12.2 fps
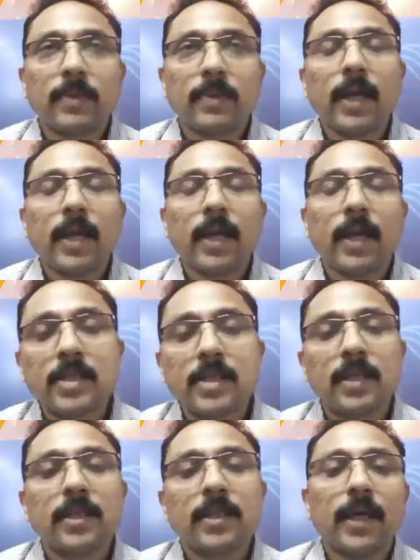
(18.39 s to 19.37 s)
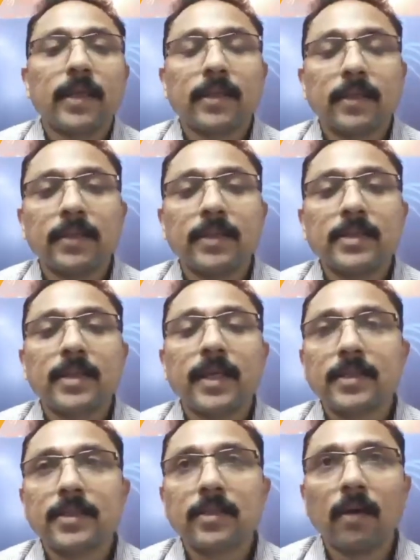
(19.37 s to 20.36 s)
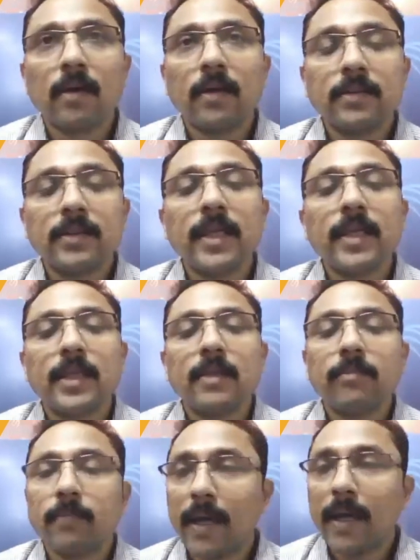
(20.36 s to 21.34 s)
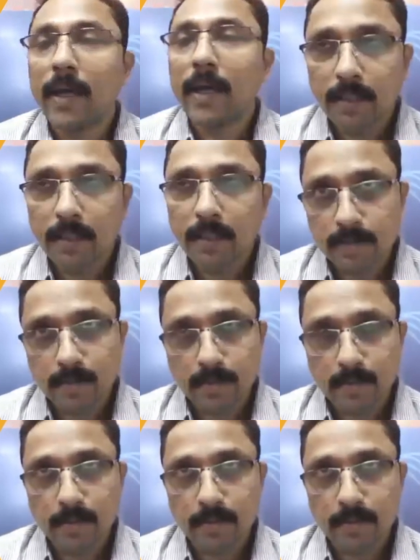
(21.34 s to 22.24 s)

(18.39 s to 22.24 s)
I would see that it takes on three key parameters